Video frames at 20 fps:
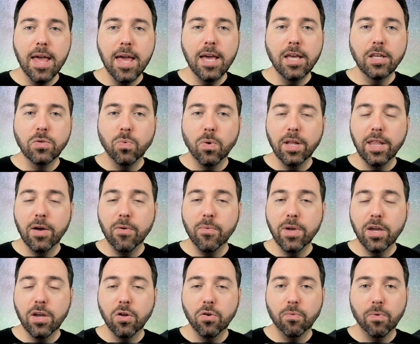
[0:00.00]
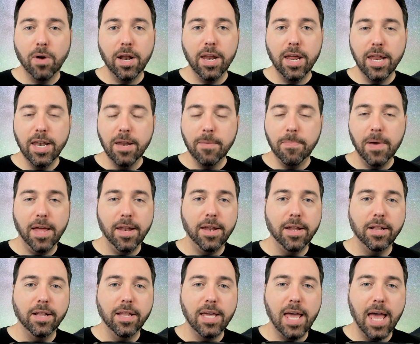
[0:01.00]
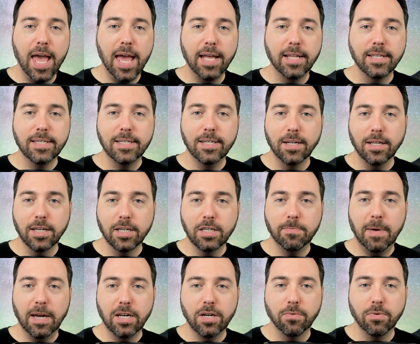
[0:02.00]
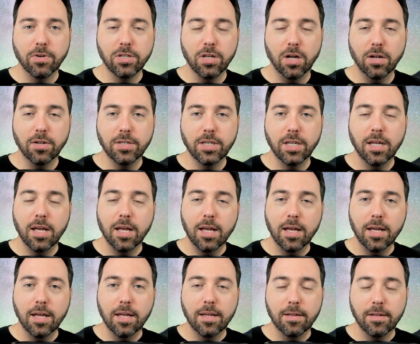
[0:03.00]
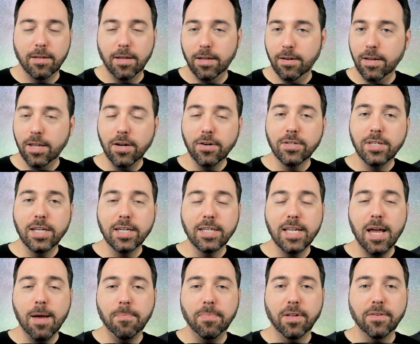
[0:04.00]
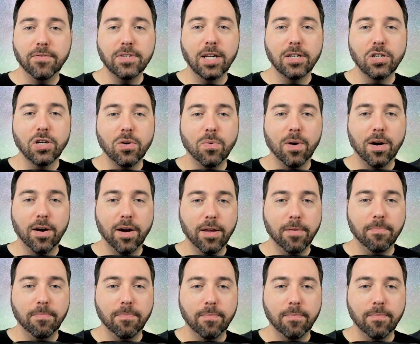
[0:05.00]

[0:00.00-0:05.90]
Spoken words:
is one that we could run independently and still expect a result. And here's an example of such a query.